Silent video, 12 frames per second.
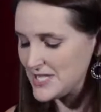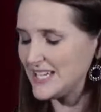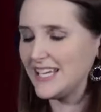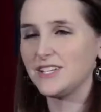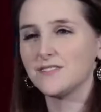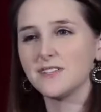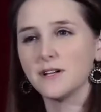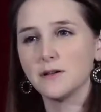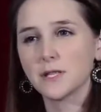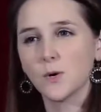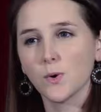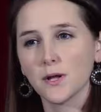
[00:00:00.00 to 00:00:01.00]
And then each of
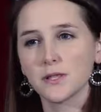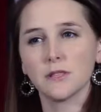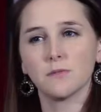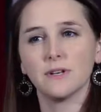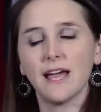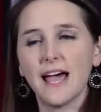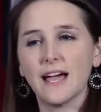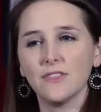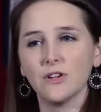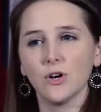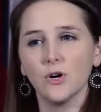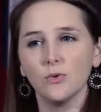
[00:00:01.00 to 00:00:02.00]
those courses would have
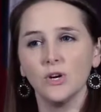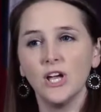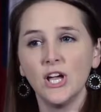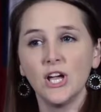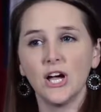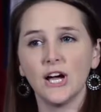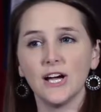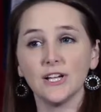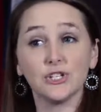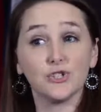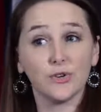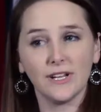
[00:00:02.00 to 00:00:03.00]
had their own
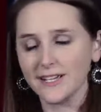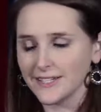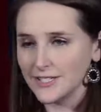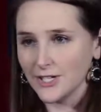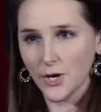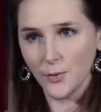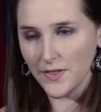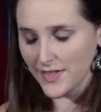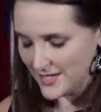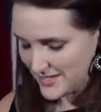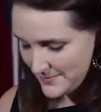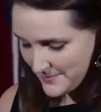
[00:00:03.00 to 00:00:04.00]
drink to go with
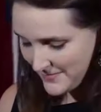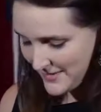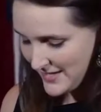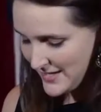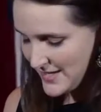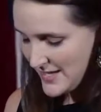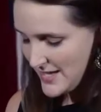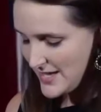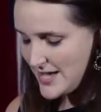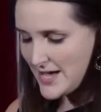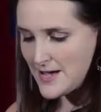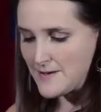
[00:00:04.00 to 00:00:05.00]
it.
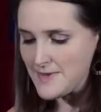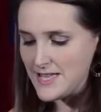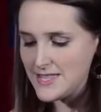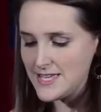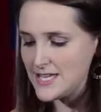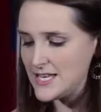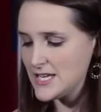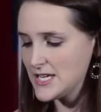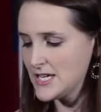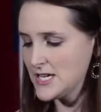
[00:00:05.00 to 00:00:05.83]
And then